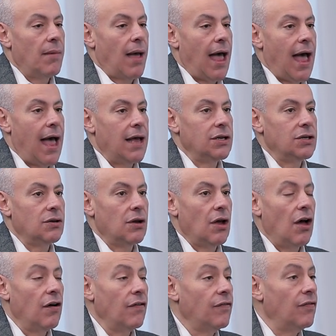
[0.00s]
And
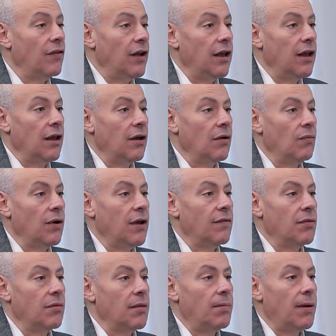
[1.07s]
hopefully we give
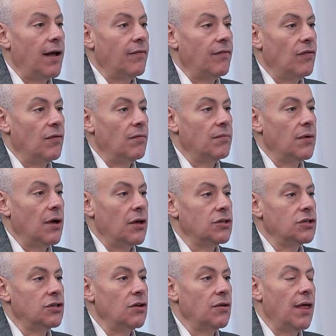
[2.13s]
them the platform
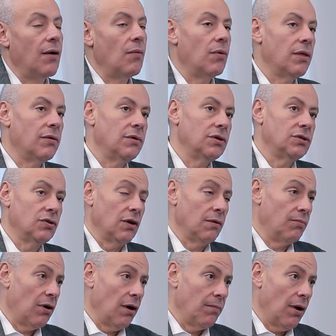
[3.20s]
to do that, whether it's doing
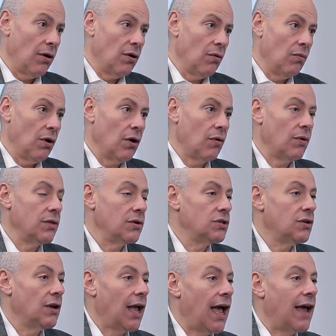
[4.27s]
pro bono work, whether it's
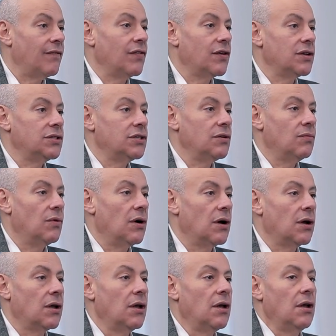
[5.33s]
doing advocacy
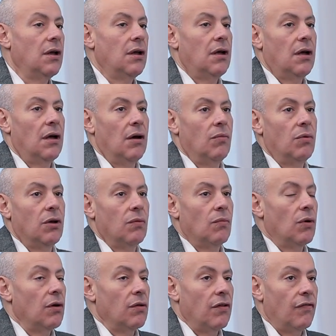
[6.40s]
work. We're
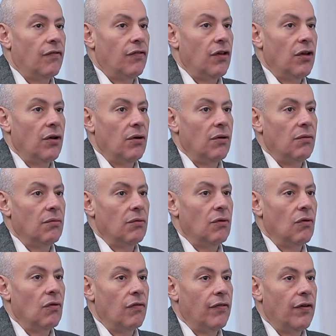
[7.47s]
one of the few
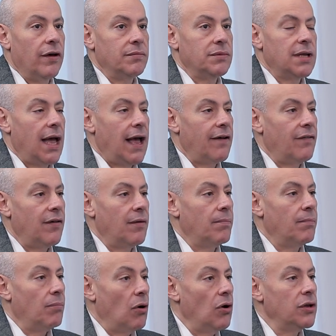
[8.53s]
law firms that have a
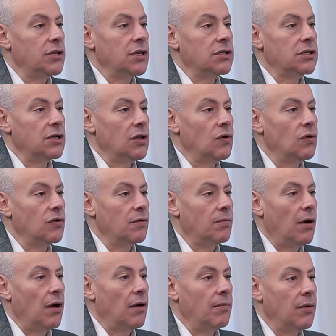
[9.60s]
politics and law
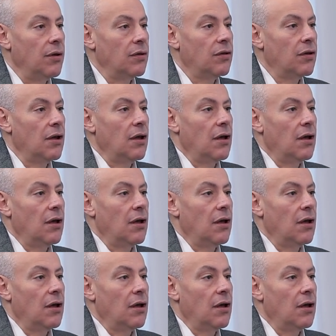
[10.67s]
department.